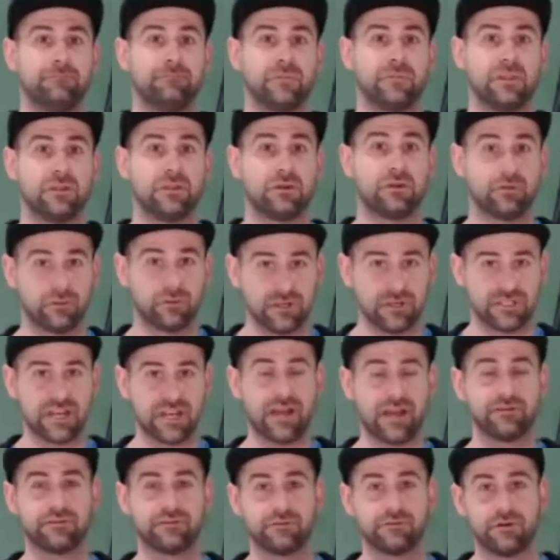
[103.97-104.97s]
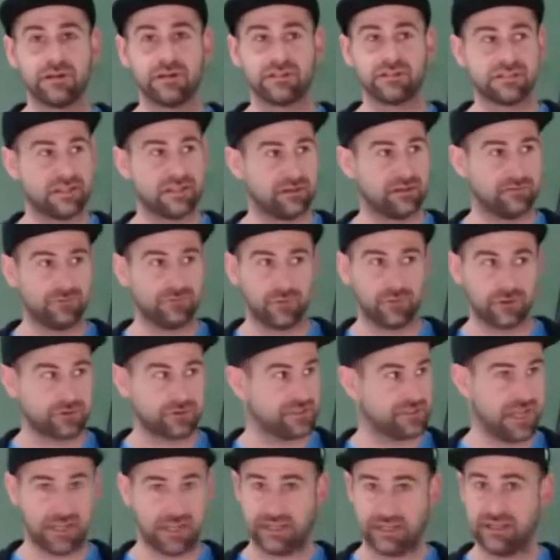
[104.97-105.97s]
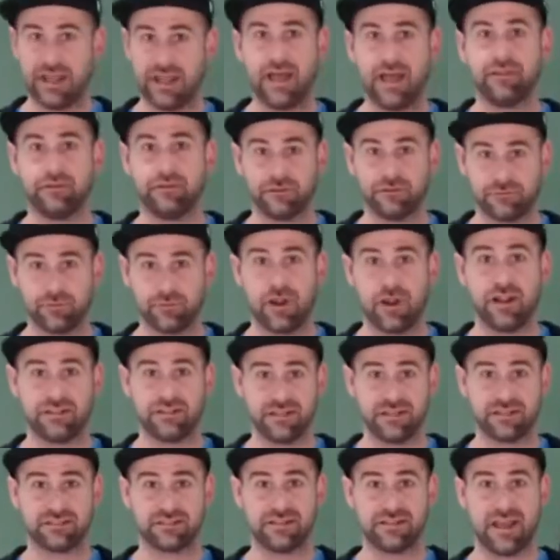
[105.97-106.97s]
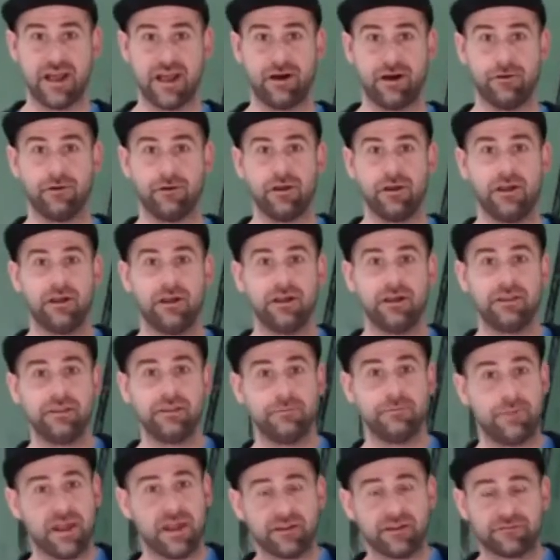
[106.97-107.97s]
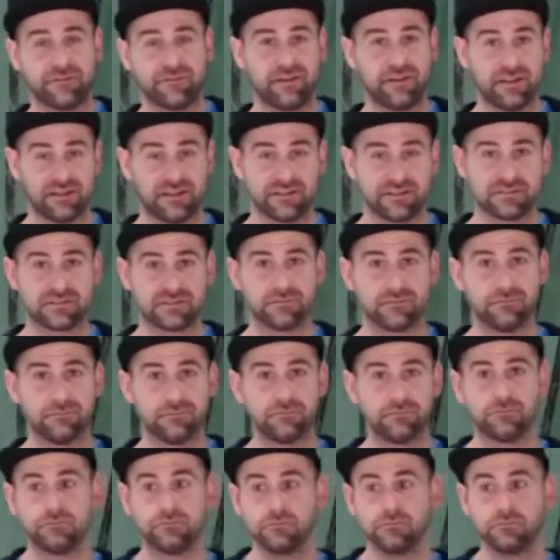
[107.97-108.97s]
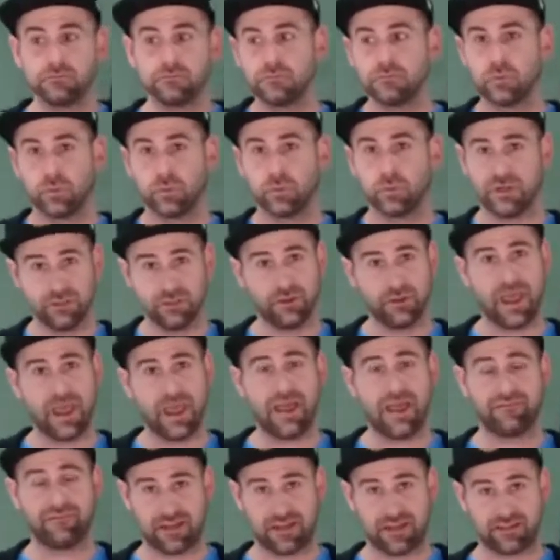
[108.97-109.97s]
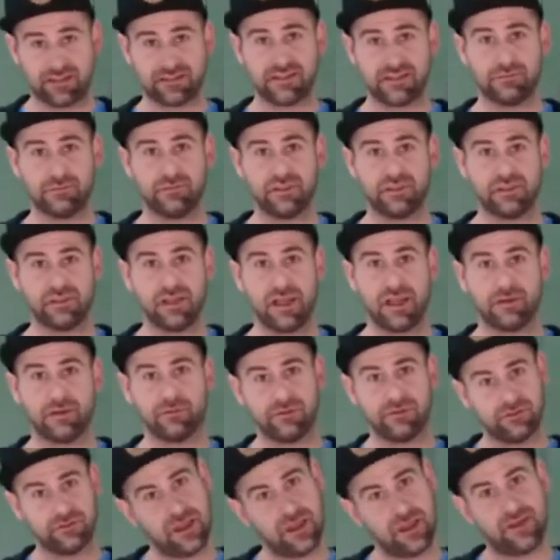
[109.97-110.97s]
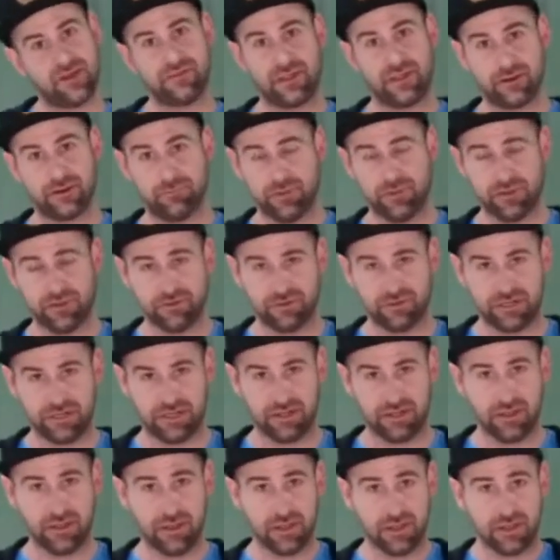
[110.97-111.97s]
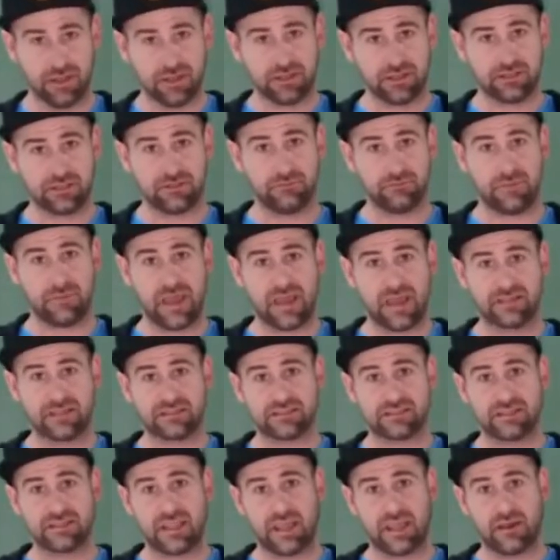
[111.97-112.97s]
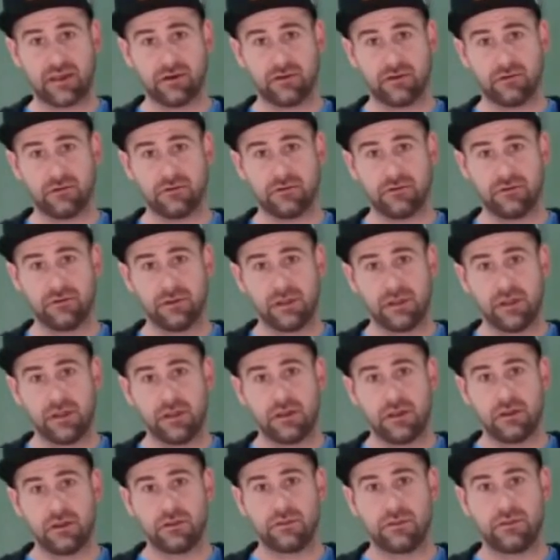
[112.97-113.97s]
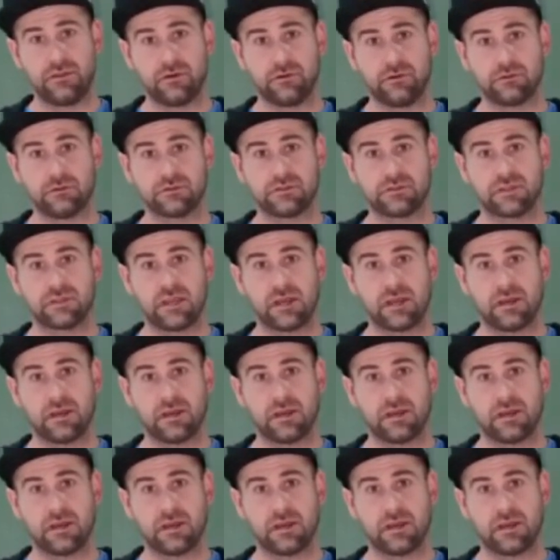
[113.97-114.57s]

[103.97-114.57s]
you can reach out to us, and we're taking on those projects now. The benefit is we do have that assembly line. We do have that ability to mass scale those